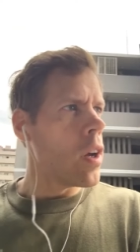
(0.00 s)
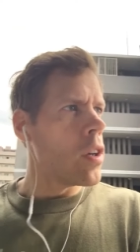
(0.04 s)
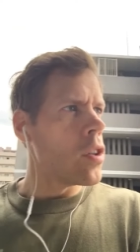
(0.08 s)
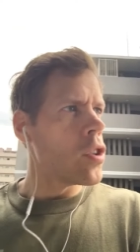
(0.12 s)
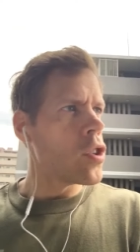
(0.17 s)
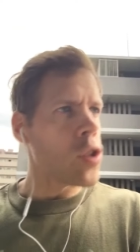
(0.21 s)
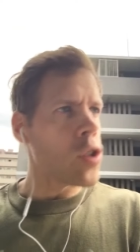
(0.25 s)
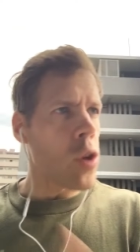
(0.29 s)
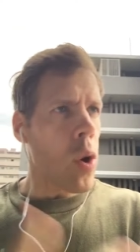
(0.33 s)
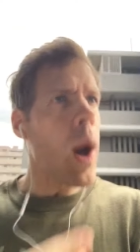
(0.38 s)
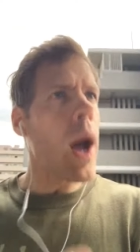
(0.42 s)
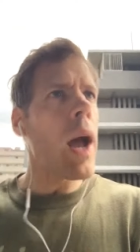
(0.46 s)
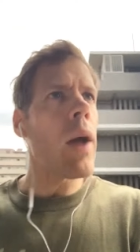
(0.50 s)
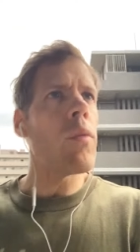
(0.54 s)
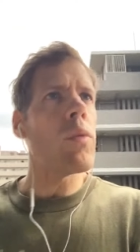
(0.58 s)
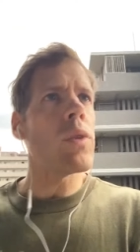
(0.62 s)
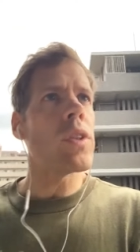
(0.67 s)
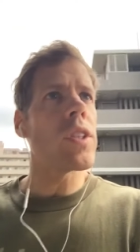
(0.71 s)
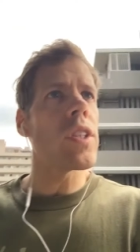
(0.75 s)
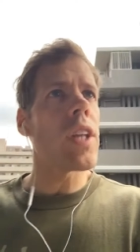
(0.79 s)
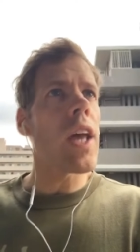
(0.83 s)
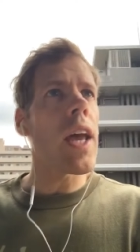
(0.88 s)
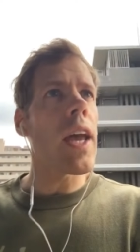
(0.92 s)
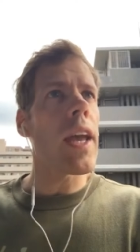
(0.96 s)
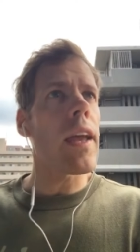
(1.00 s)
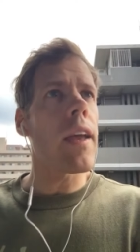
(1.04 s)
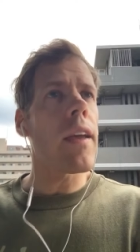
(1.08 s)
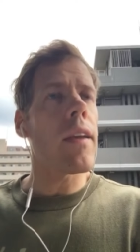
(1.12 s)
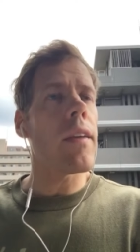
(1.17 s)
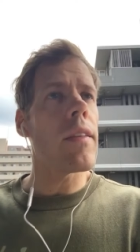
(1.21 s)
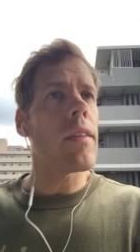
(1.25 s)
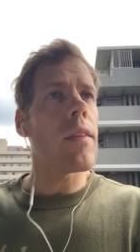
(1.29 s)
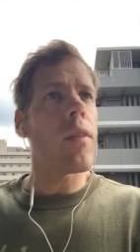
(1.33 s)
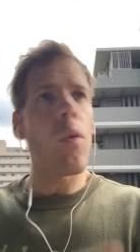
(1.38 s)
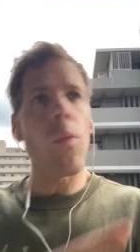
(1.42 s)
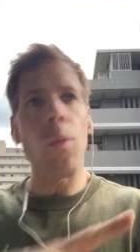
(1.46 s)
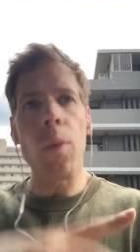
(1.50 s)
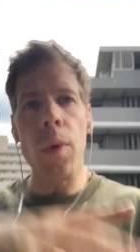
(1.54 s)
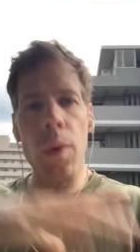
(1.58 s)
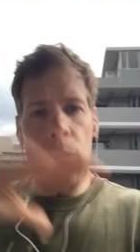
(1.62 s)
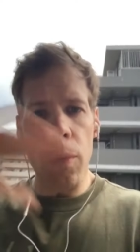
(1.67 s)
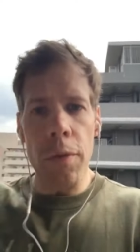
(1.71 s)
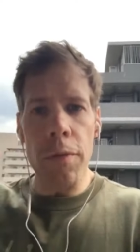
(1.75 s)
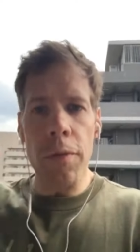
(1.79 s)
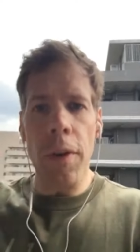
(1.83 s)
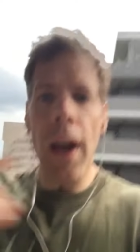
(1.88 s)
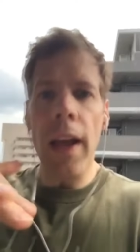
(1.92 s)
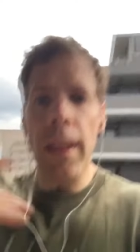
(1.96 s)
So I was like, we
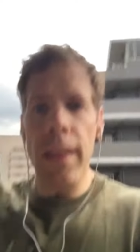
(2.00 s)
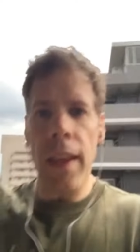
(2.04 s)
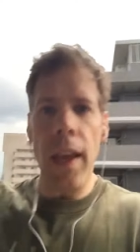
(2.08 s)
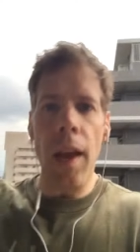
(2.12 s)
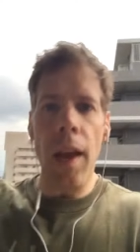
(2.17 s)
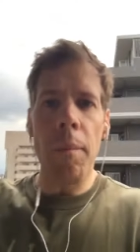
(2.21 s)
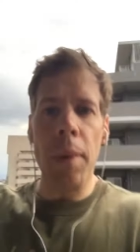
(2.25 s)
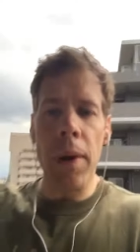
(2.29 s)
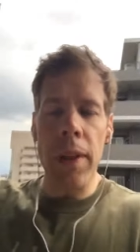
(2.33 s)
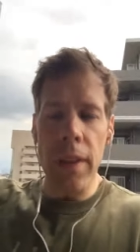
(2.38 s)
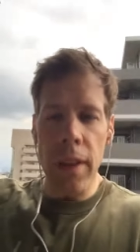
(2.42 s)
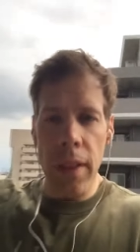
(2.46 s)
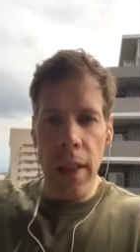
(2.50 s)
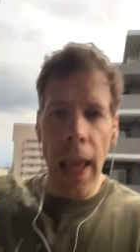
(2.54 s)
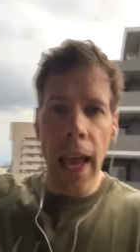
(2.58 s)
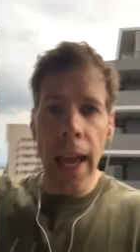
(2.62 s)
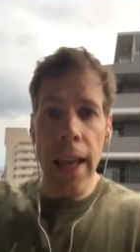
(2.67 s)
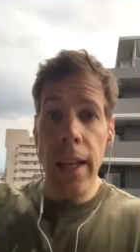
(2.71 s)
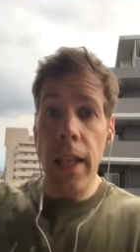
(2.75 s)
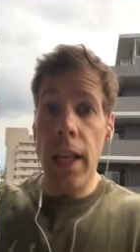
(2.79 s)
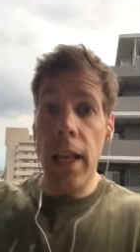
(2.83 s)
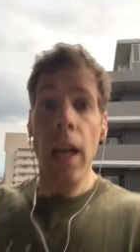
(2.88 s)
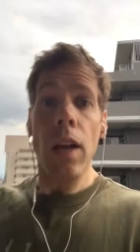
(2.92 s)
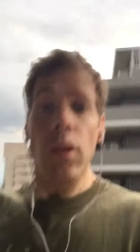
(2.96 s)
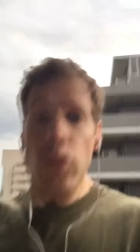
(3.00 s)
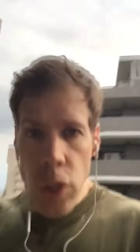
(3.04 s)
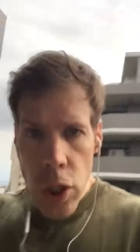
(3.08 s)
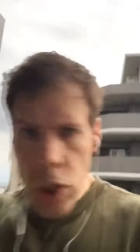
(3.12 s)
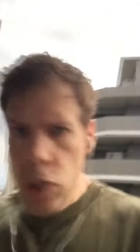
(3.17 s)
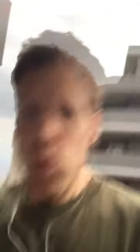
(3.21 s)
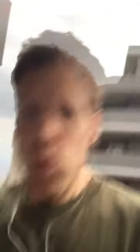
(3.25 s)
were finally up on the landing, and I was like,